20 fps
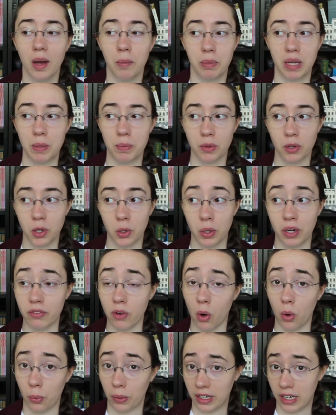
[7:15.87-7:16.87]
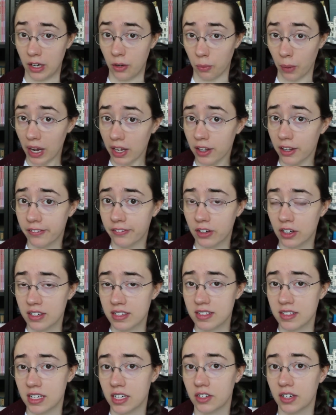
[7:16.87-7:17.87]
people who have already read the
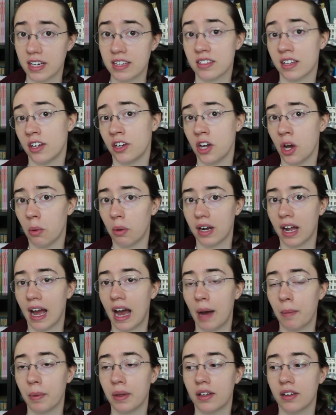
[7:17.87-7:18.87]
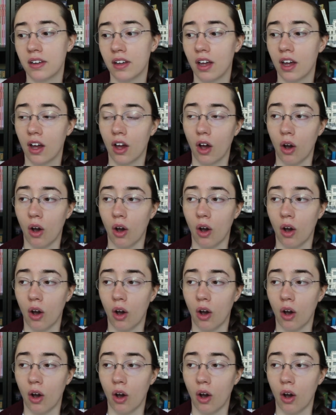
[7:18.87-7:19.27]
first series and know what happened,